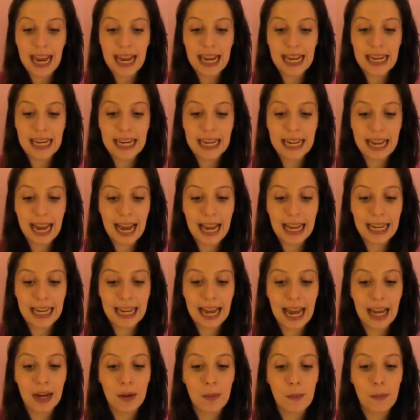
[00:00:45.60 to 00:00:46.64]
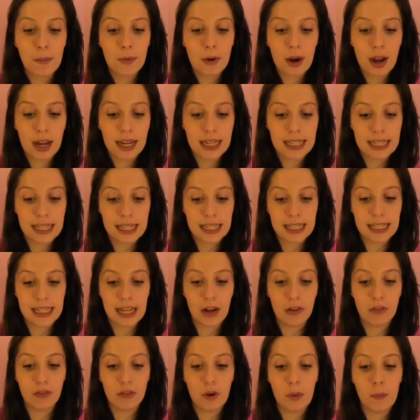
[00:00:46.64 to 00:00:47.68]
Eden Can prides
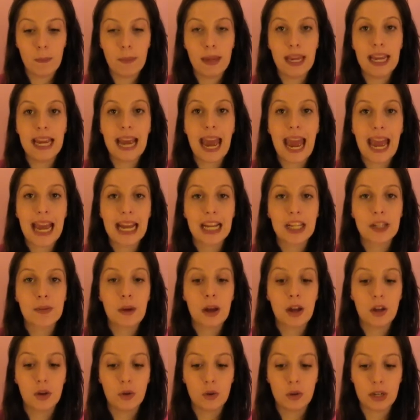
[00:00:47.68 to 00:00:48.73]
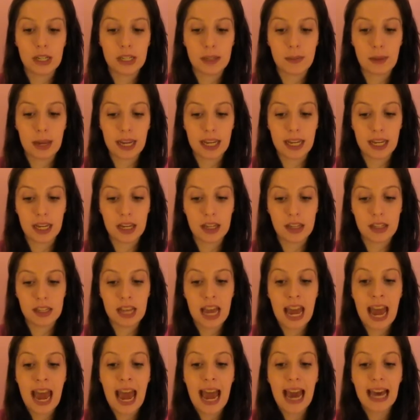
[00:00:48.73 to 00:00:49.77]
itself on being expert noisemakers
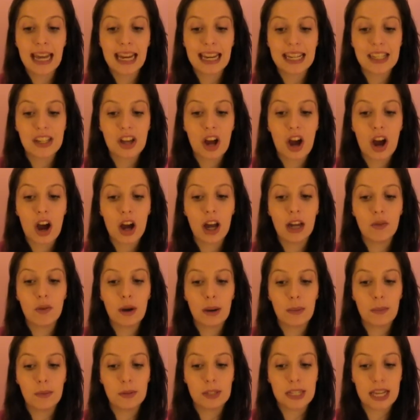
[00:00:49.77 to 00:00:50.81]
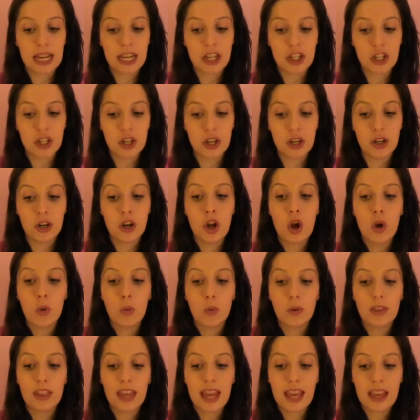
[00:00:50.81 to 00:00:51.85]
and has a high reputation
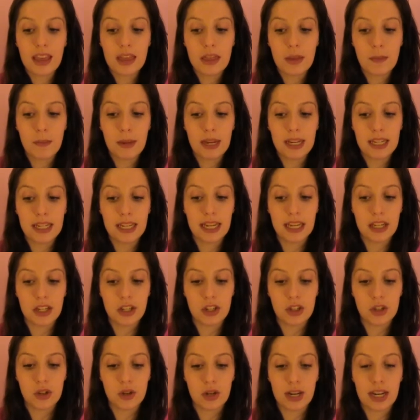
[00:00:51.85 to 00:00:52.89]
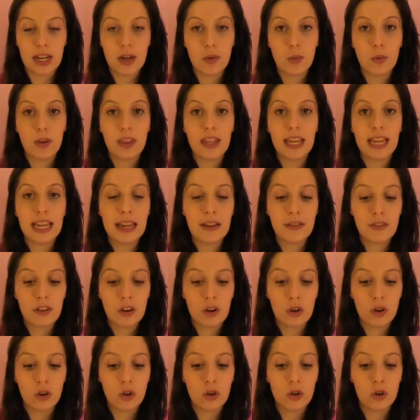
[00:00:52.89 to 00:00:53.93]
within the media industry, with Eva
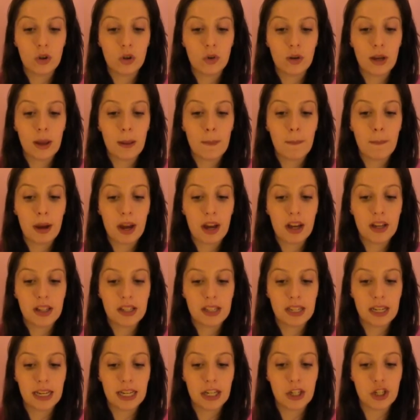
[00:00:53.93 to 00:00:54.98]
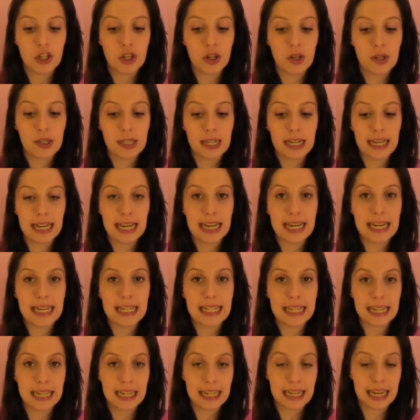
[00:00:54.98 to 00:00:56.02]
Longoria personally choosing
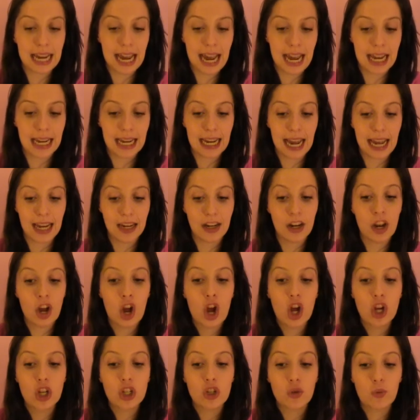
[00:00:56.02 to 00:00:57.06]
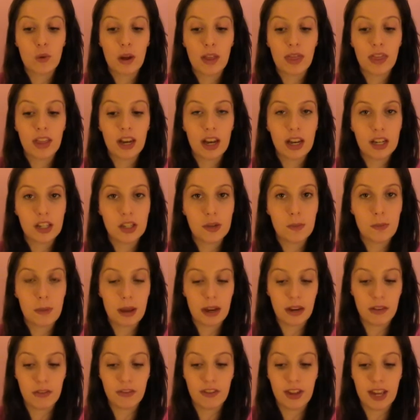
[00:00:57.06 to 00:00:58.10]
Eden Can to run the London
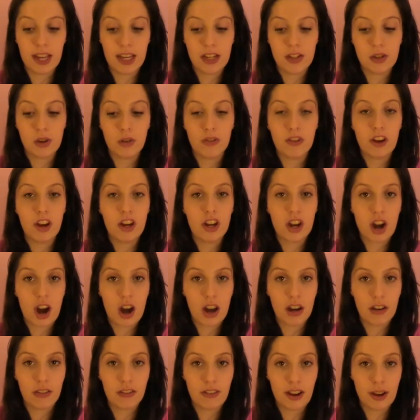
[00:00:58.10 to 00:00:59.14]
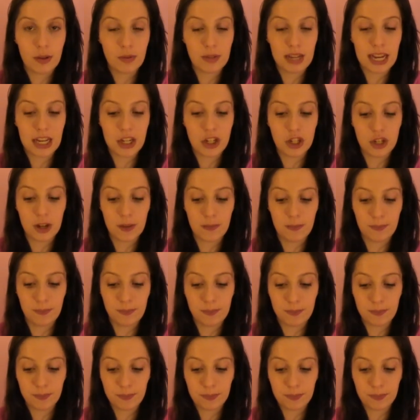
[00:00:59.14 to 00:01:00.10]
benefit of her Gala Foundation.